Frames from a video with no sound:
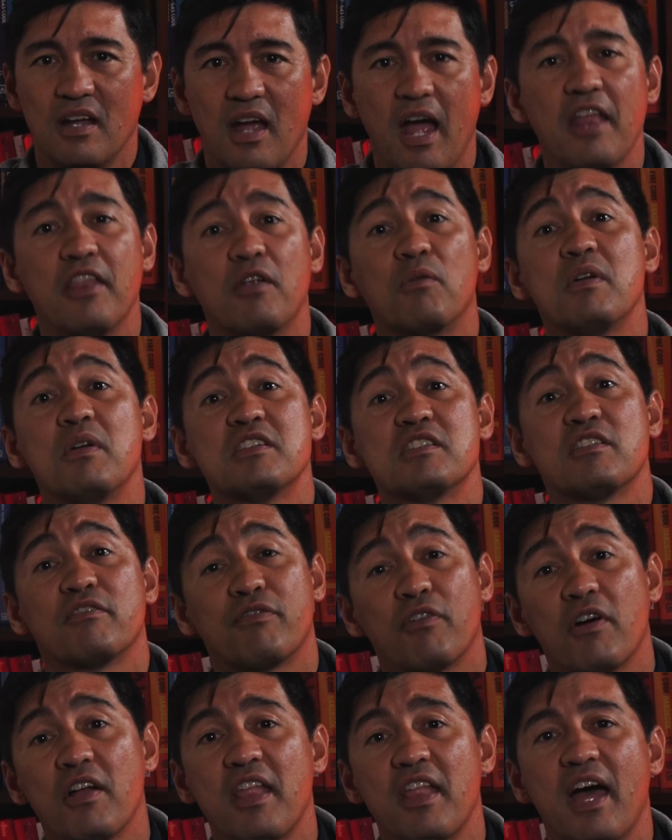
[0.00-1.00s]
And the reason
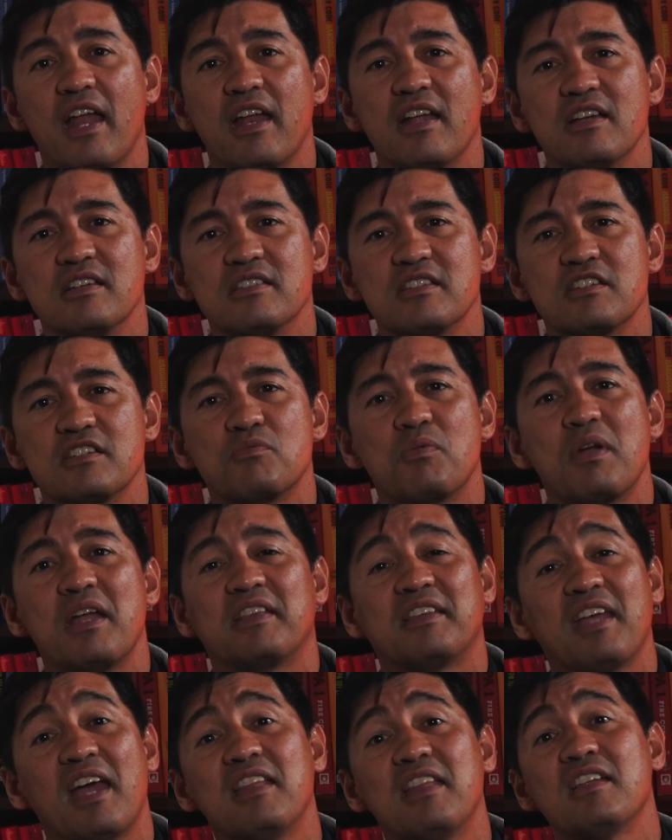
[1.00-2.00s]
for that is we
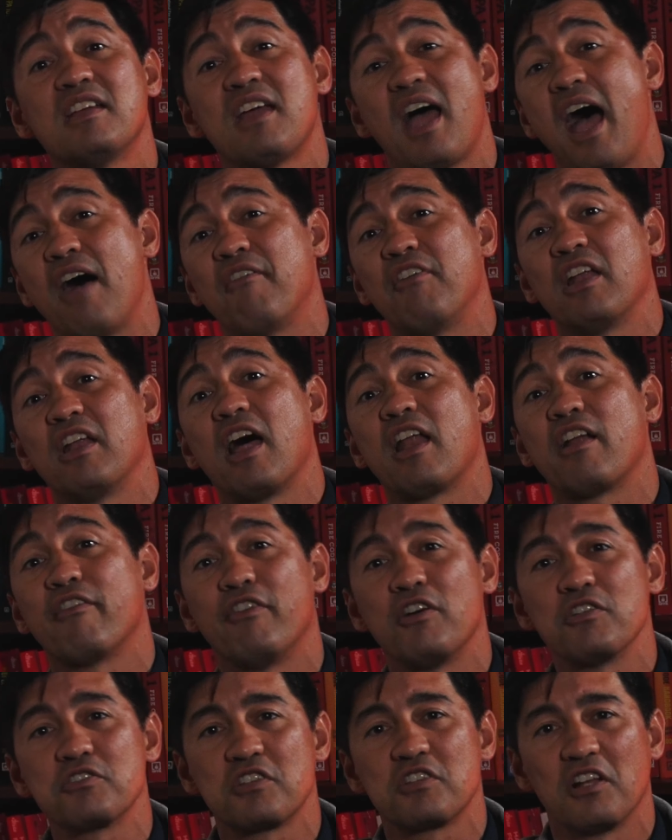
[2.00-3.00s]
tend to have a lot of
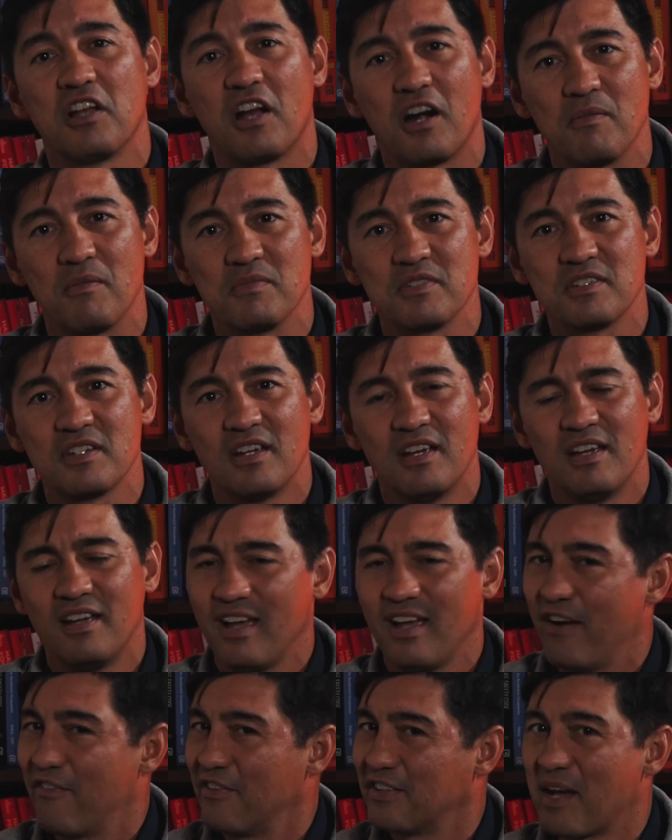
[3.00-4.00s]
false alarms.
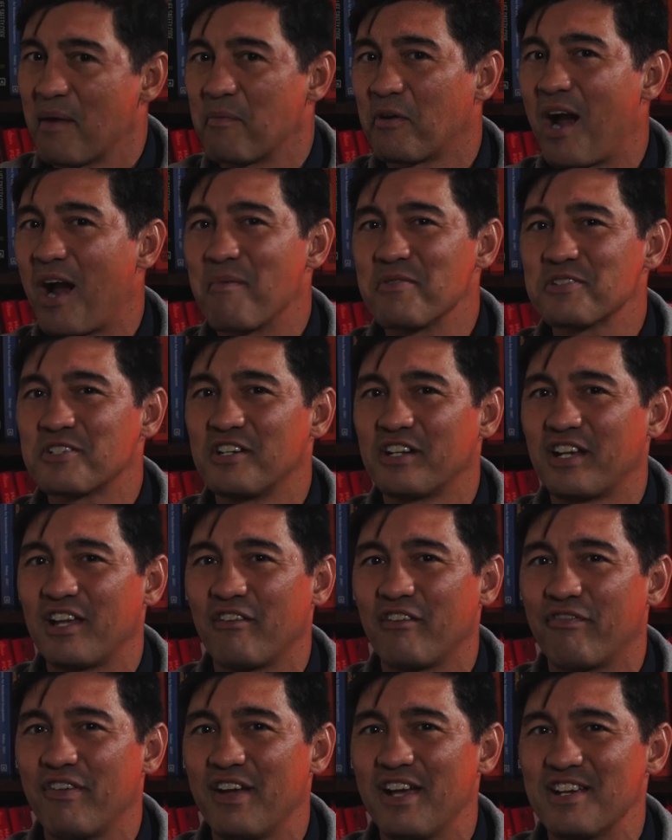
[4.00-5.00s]
Every time grandma's
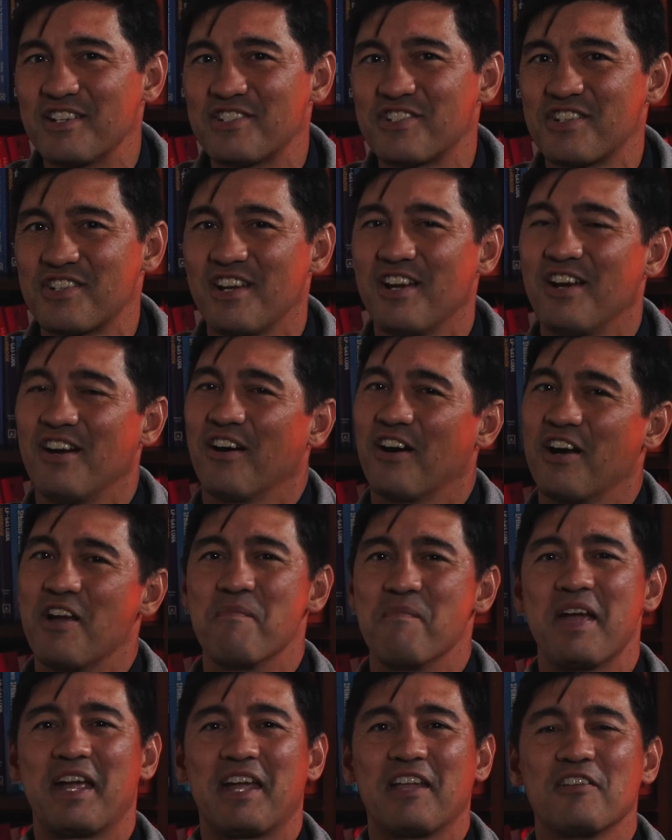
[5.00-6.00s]
cooking fish or
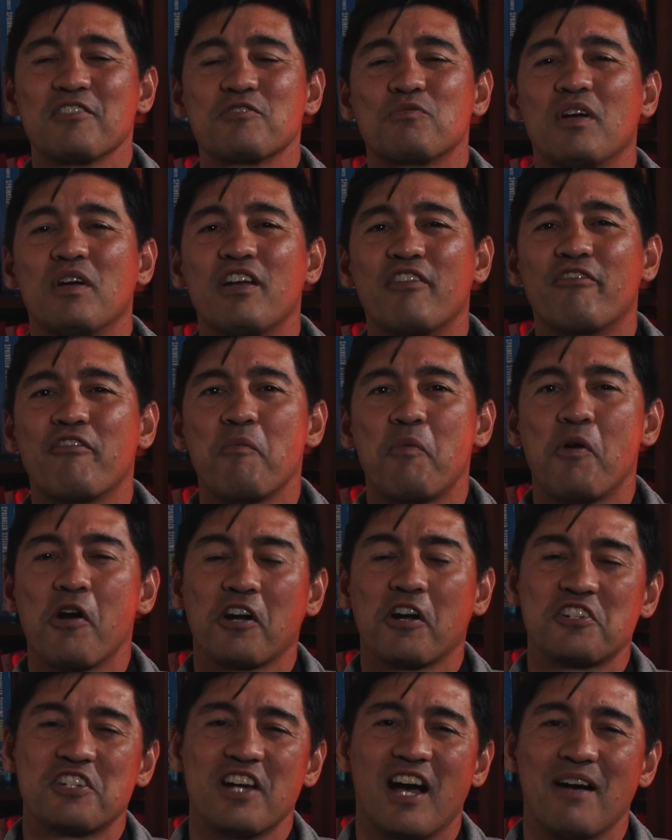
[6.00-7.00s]
you're making those wonderful
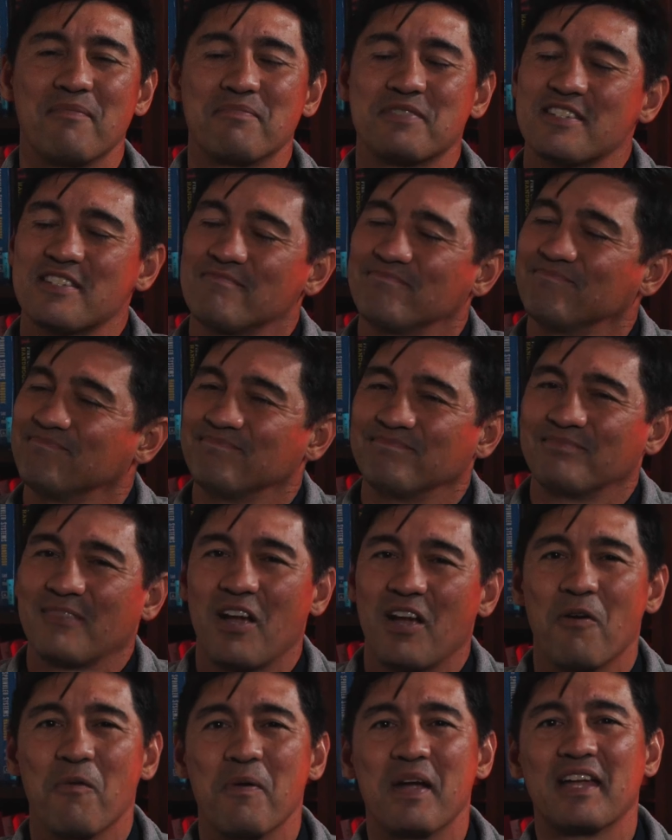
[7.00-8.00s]
pork chops,
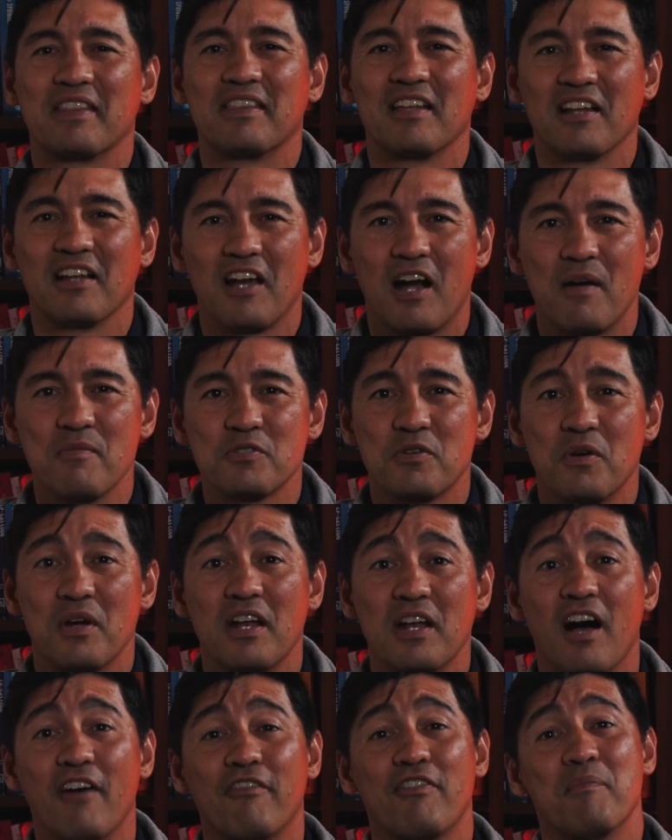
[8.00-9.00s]
we get the alarms
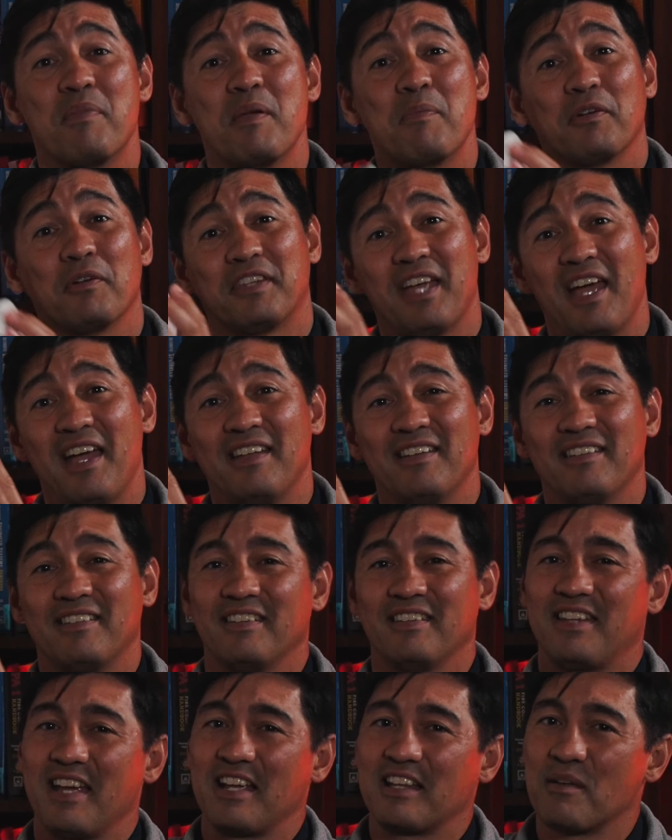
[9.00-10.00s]
going off and people tend
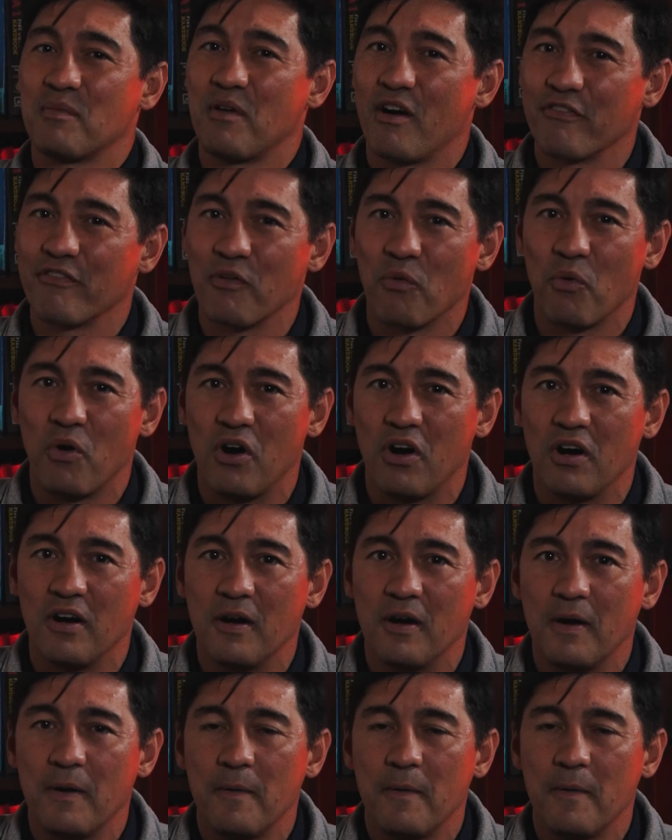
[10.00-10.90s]
to take them off the wall.